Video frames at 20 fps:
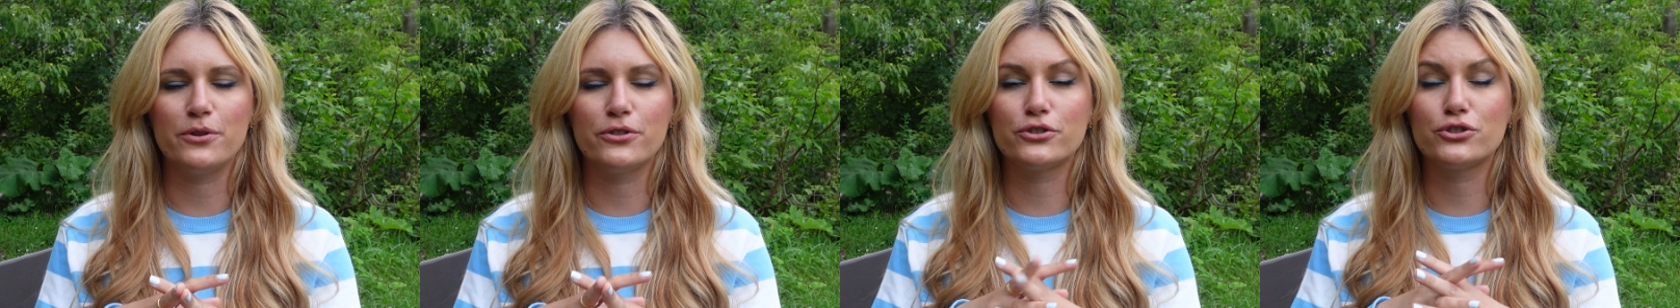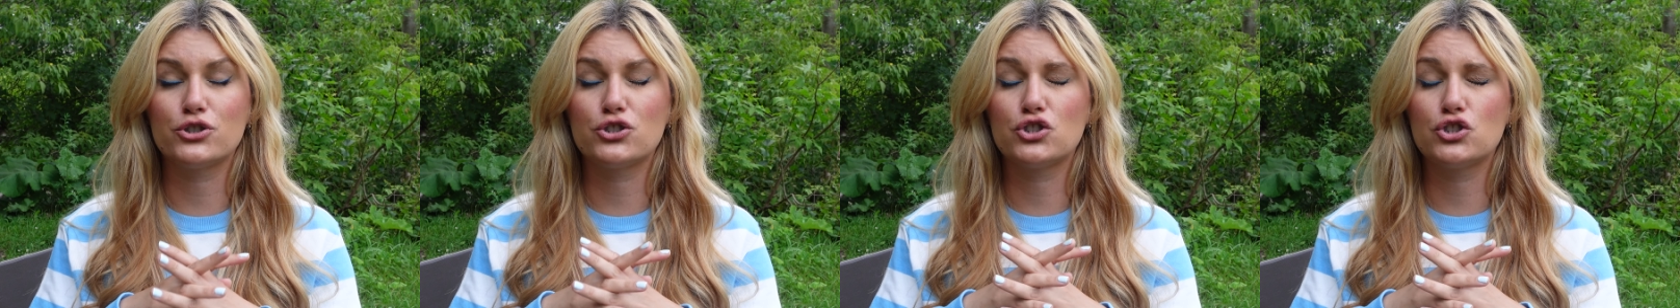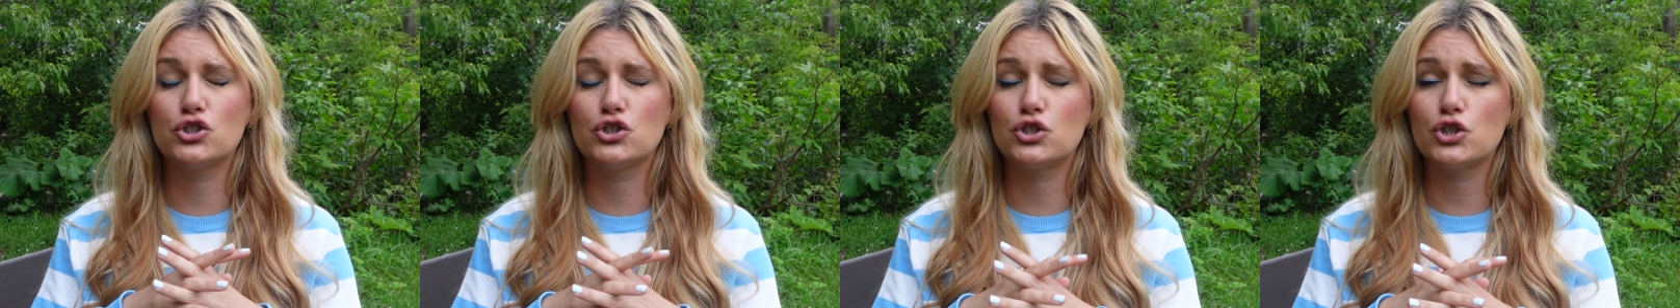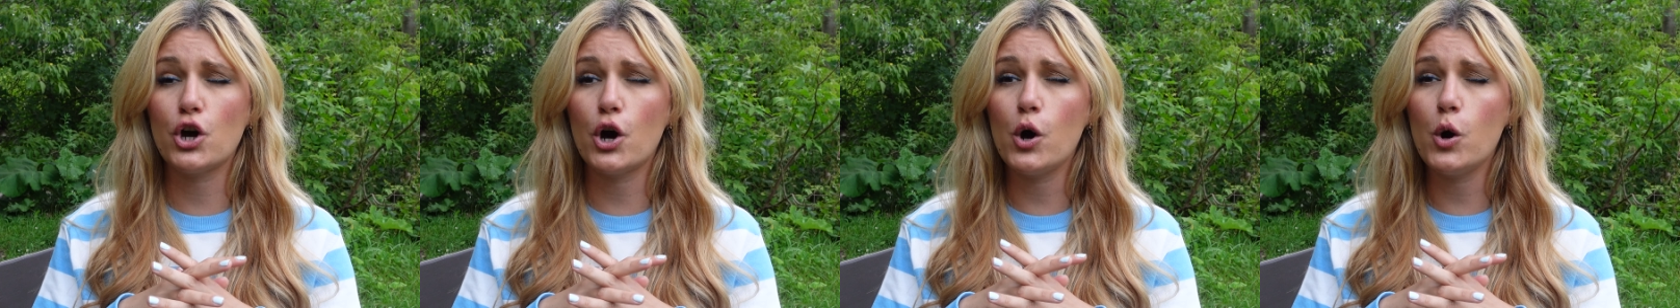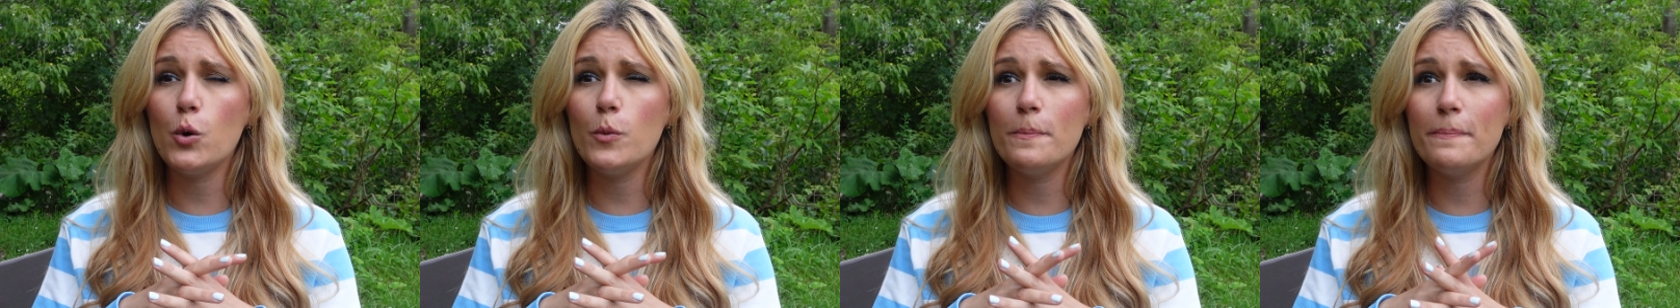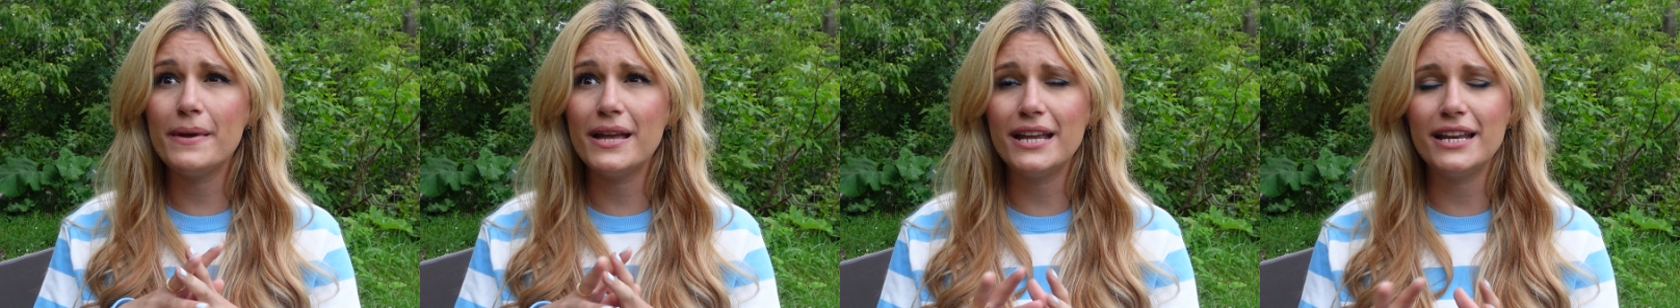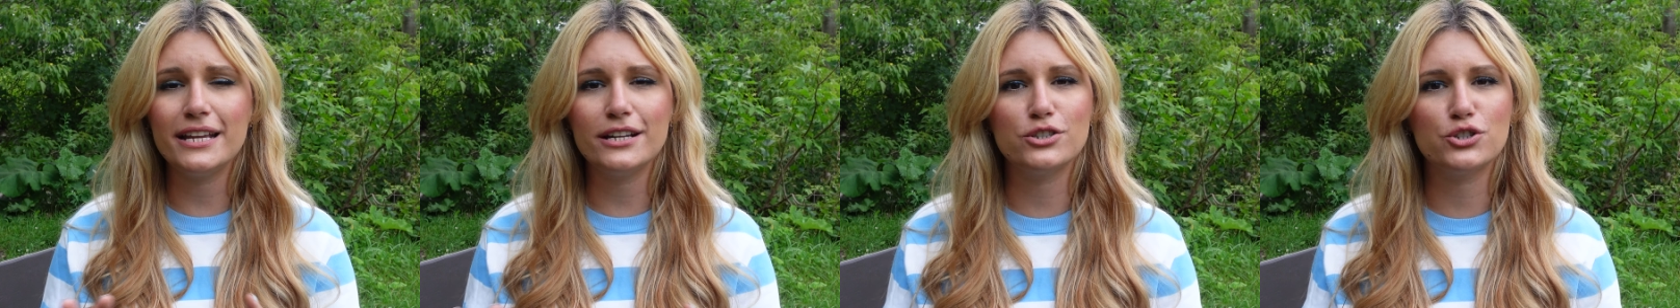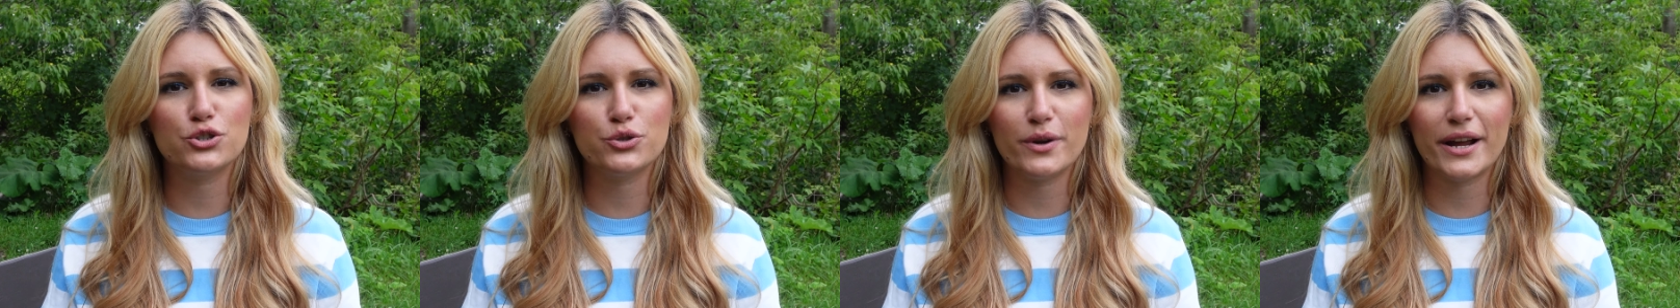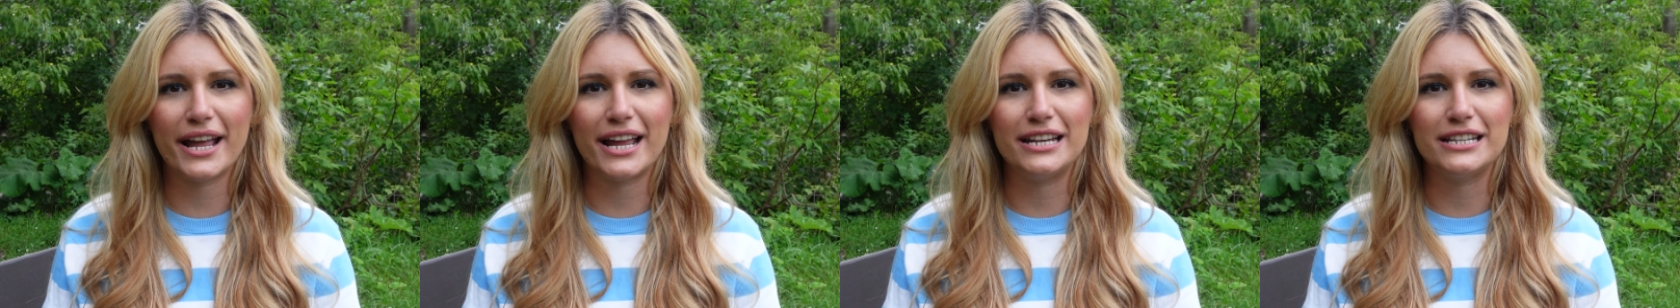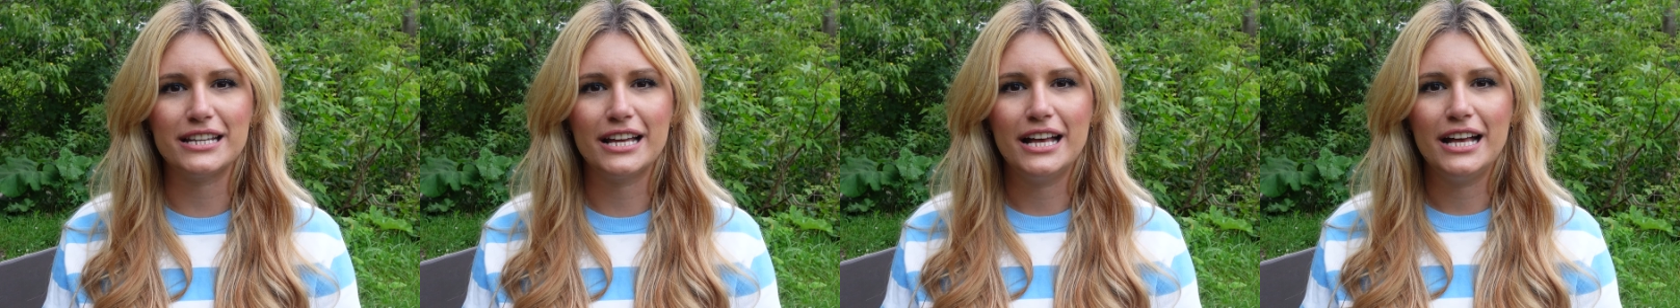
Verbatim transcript: They're so media trained